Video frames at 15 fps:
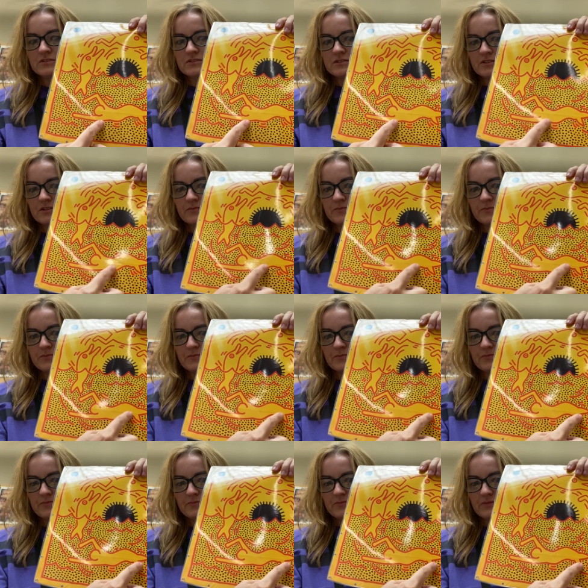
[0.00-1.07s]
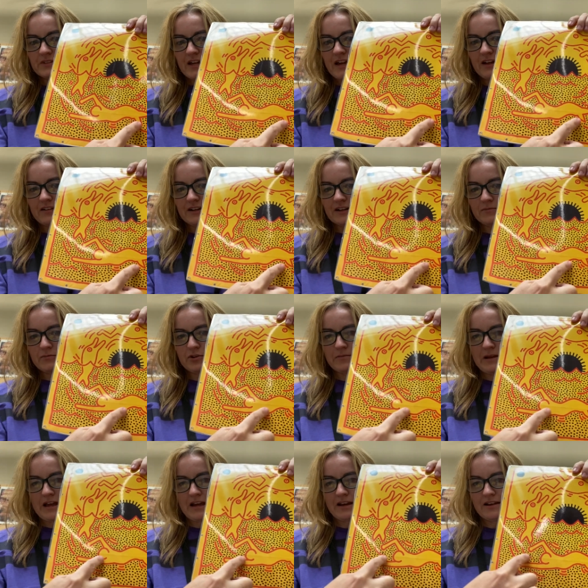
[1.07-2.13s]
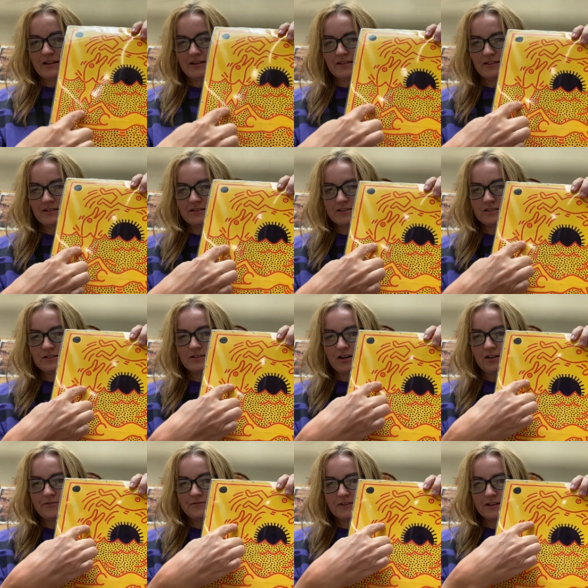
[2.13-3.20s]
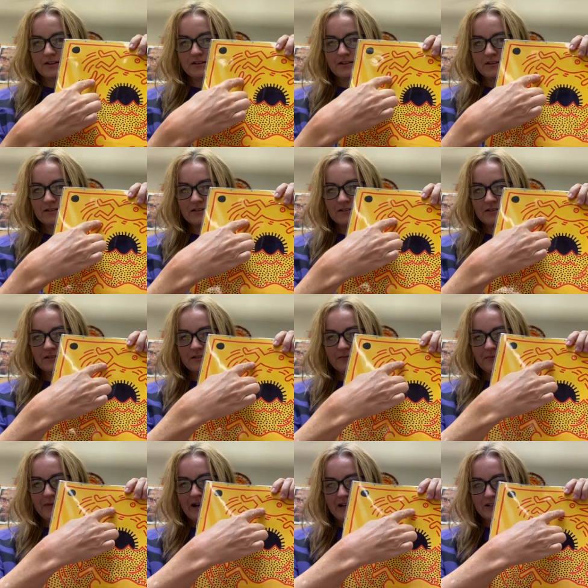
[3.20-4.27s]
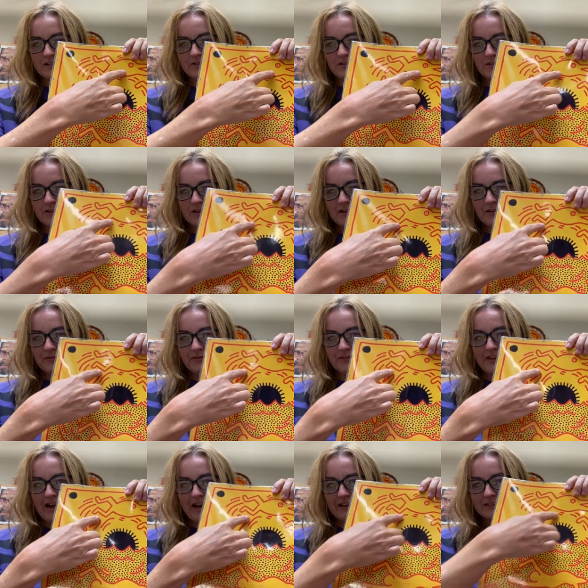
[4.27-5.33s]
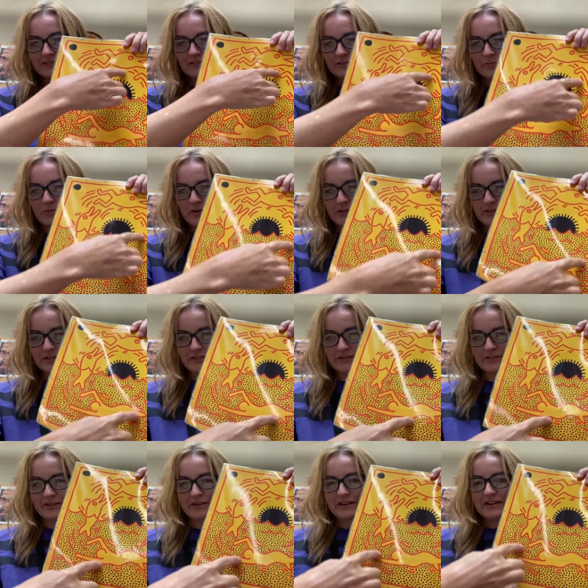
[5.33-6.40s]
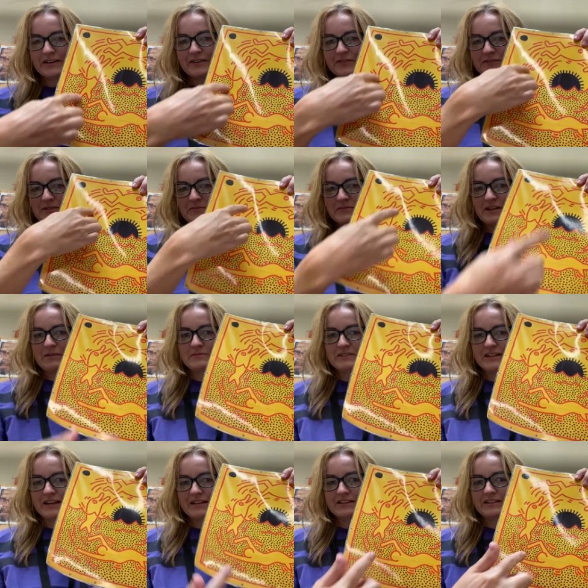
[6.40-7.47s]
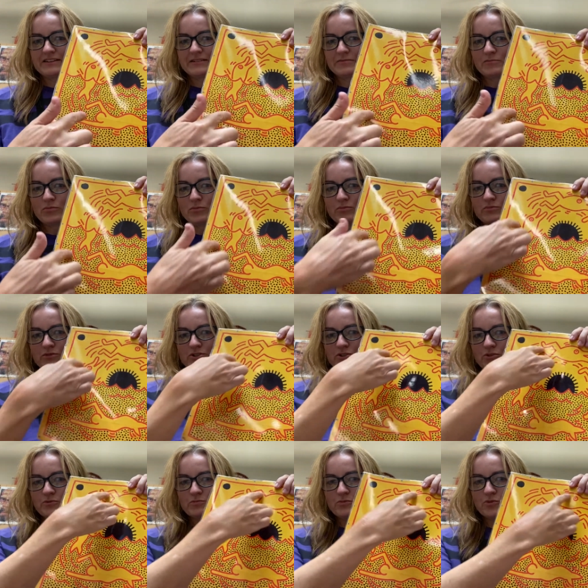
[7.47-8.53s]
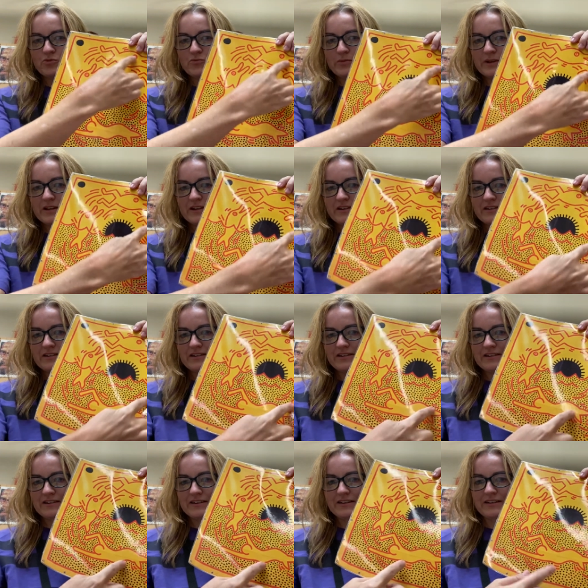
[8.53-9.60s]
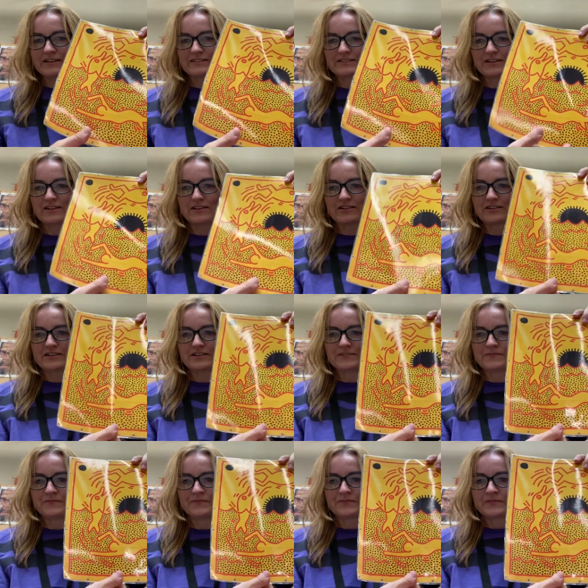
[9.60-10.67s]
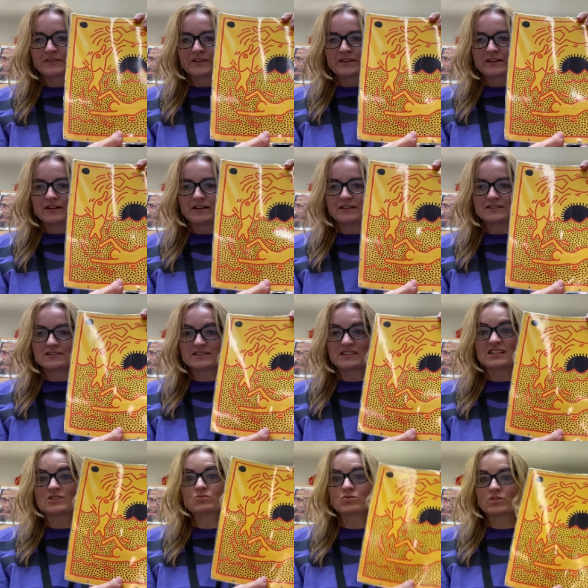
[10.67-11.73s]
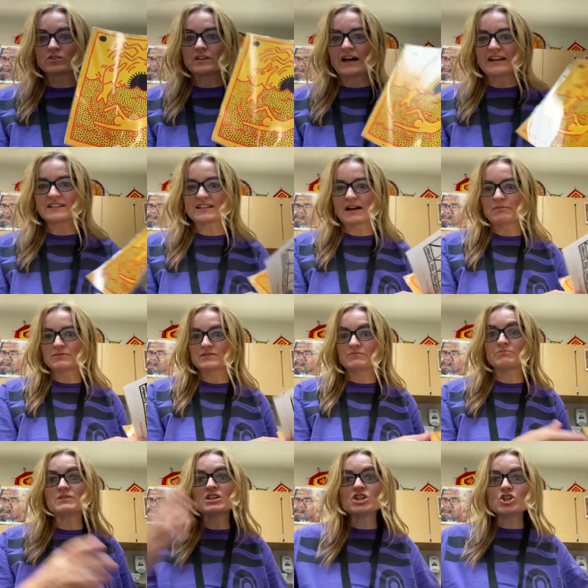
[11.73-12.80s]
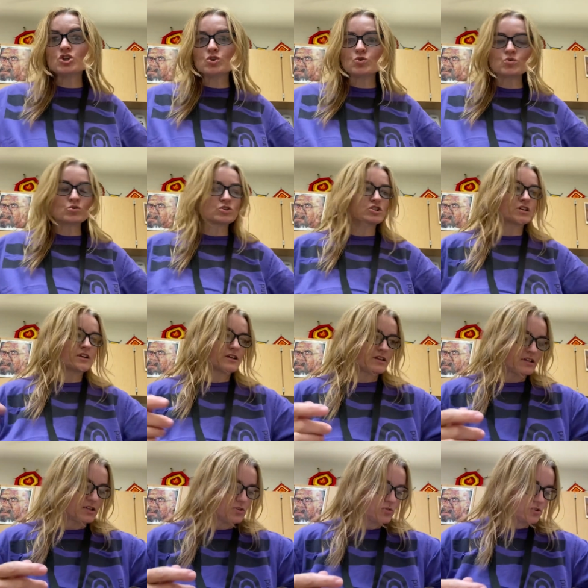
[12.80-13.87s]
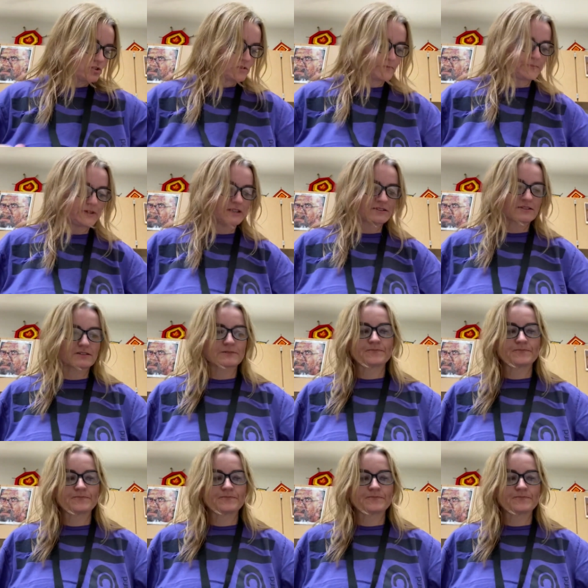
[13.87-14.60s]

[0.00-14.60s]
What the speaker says: to tail, like a mermaid, to dolphin, back to legs of person. So sometimes he had them showed movement in his art. And these were a lot of times huge, done on huge pieces.